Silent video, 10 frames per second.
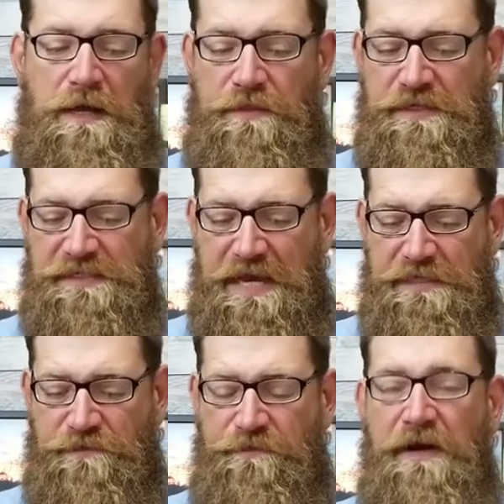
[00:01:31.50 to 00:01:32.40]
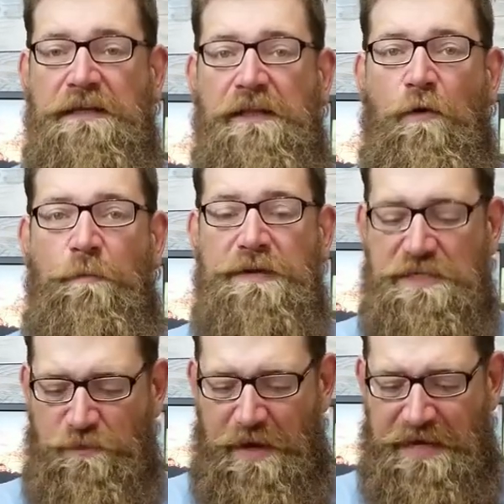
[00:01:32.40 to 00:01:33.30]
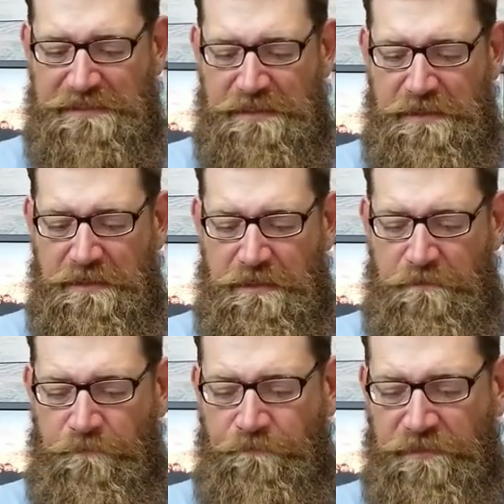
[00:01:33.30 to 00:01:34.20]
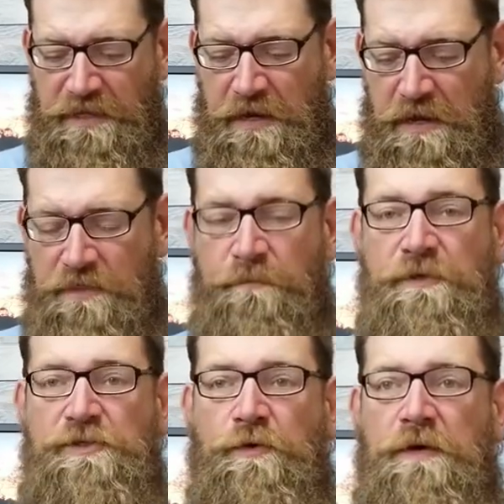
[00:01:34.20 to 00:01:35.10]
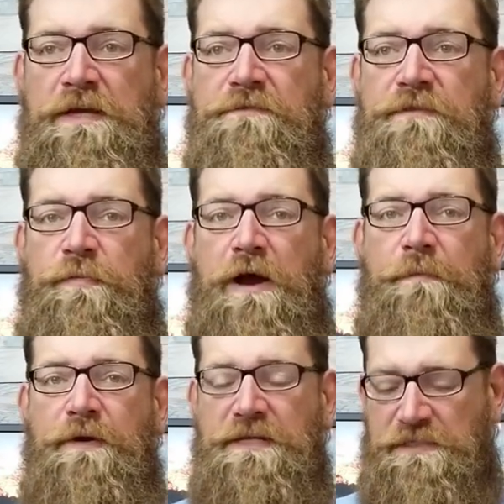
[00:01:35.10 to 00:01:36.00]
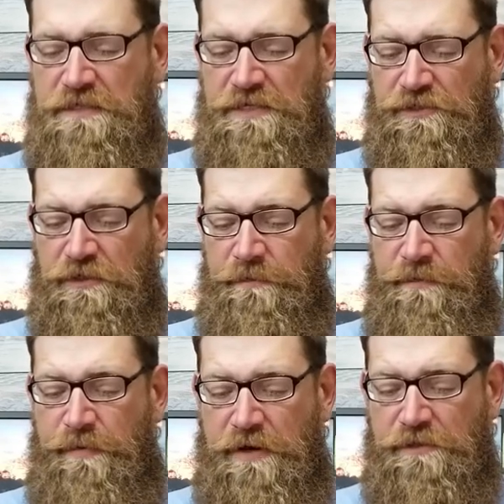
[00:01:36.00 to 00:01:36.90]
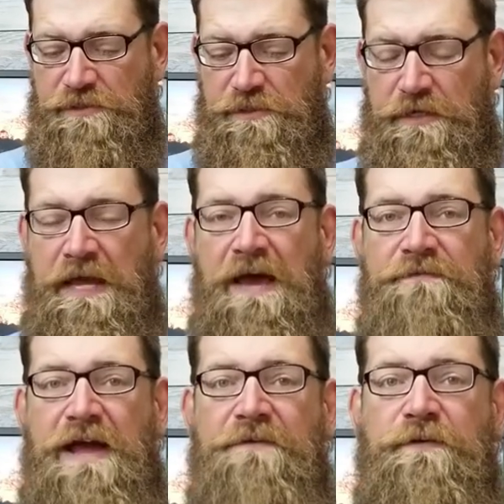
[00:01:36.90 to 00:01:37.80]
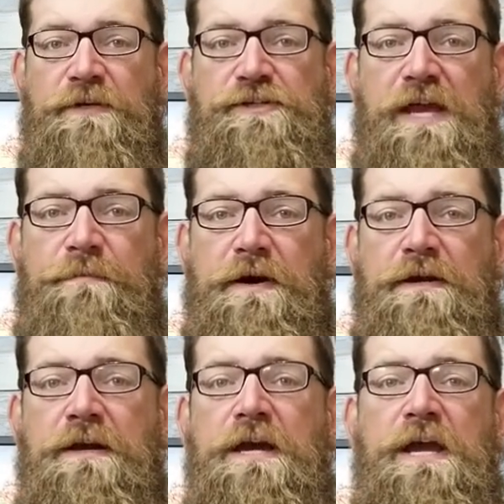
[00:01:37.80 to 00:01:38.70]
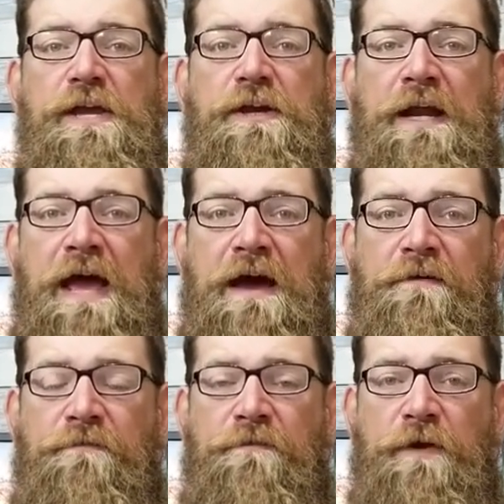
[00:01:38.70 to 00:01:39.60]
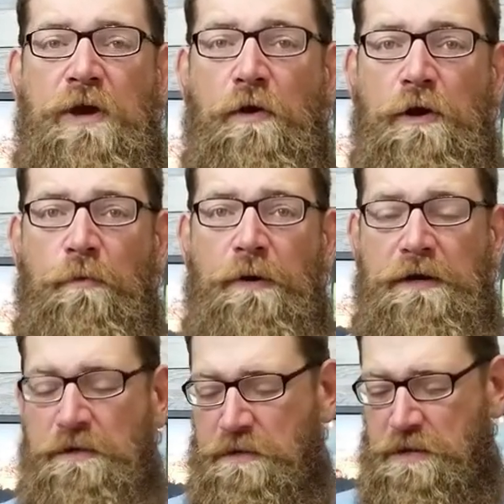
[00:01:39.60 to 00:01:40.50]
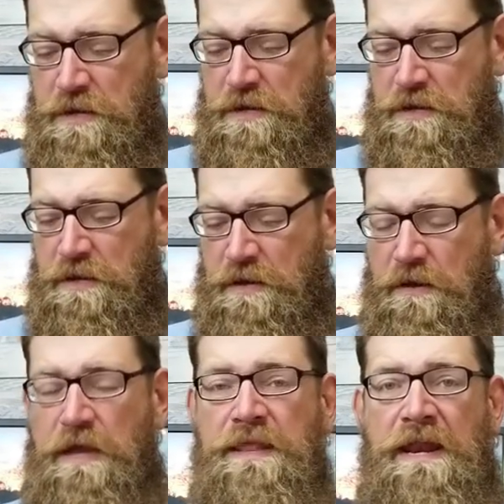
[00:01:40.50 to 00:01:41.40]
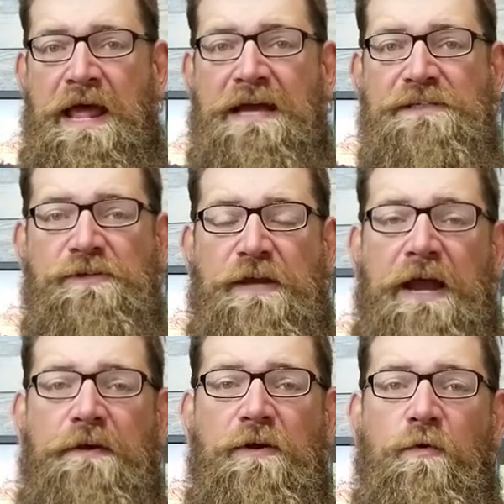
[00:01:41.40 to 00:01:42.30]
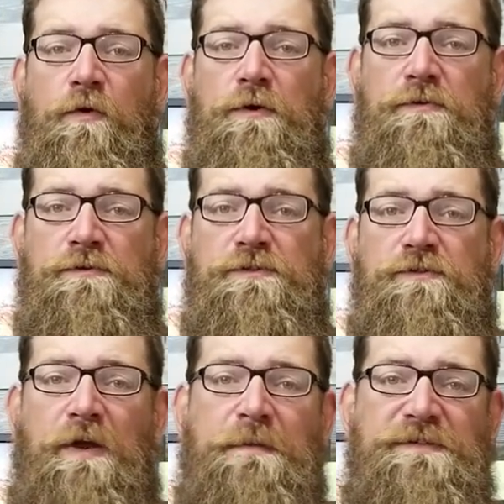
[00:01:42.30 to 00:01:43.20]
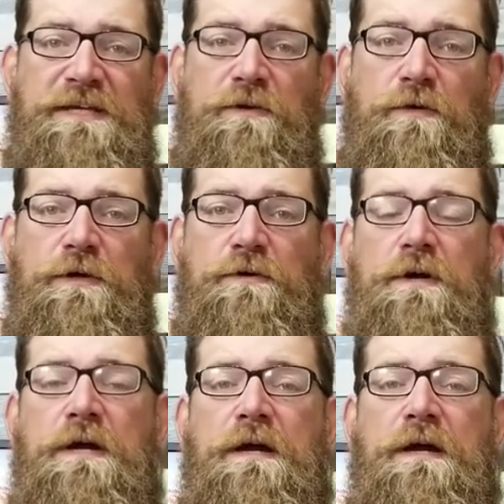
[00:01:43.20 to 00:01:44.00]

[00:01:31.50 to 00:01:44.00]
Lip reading: This has very little beeswax in it. The majority of the properties of this are going to be butters. You're going to have an African shea butter. You're going to have cocoa butter. And then it has your carrier oils, grapeseed oil,